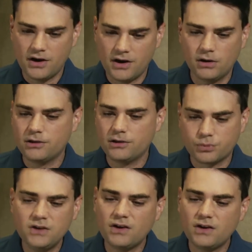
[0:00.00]
They are nearly
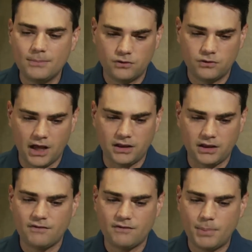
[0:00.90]
three times as likely
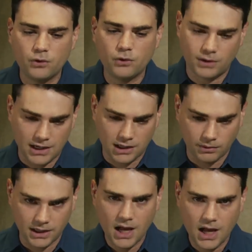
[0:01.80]
to have a postgrad
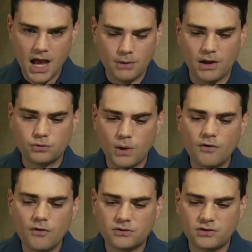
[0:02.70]
degree. And while
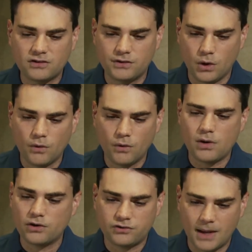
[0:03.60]
twelve percent of the
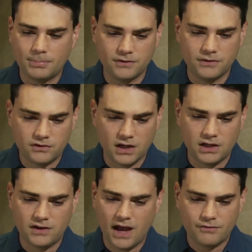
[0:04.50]
overall sample in the study
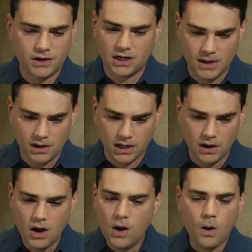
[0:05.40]
is African
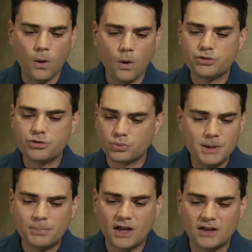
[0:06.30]
American, only three
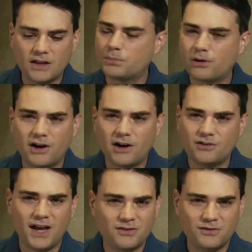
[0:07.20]
percent of progressive
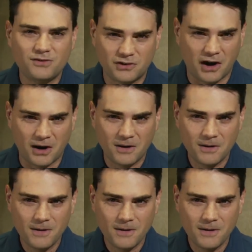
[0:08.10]
activists are.